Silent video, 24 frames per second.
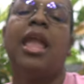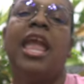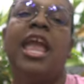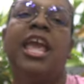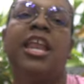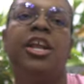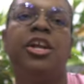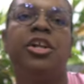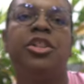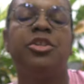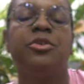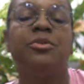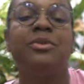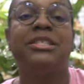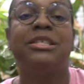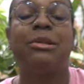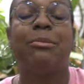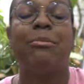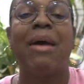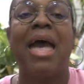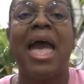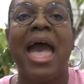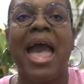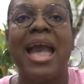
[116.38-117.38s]
It includes the
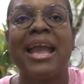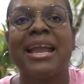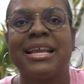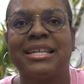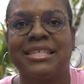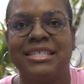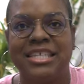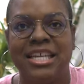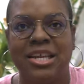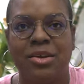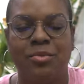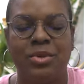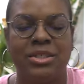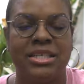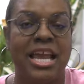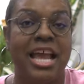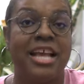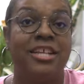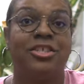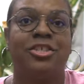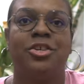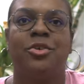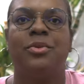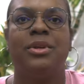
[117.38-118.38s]
packaging, which
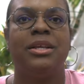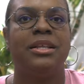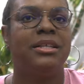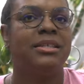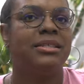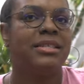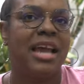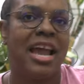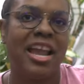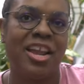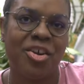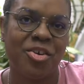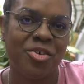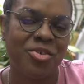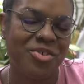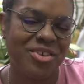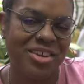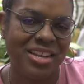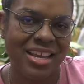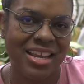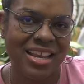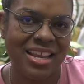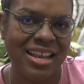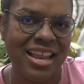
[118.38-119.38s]
has Tony the Tiger
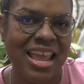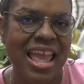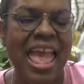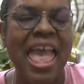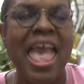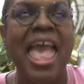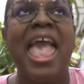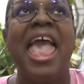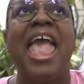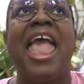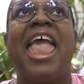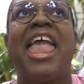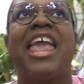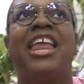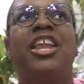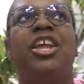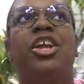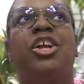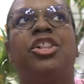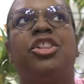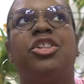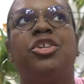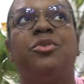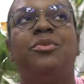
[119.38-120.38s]
on it. It
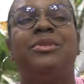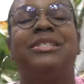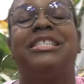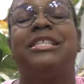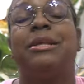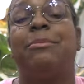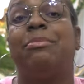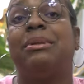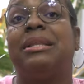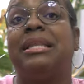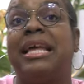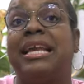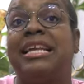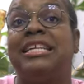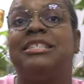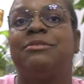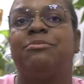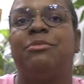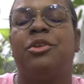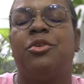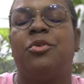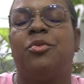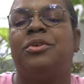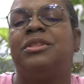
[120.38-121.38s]
includes the
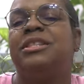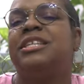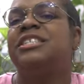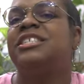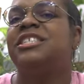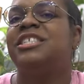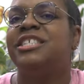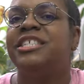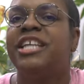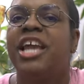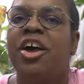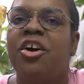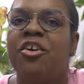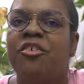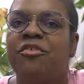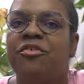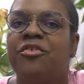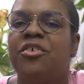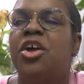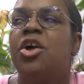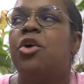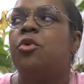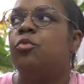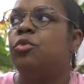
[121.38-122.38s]
placement on the shelf,
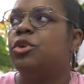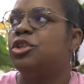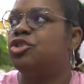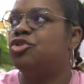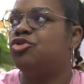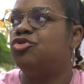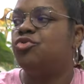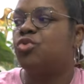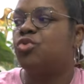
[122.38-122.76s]
which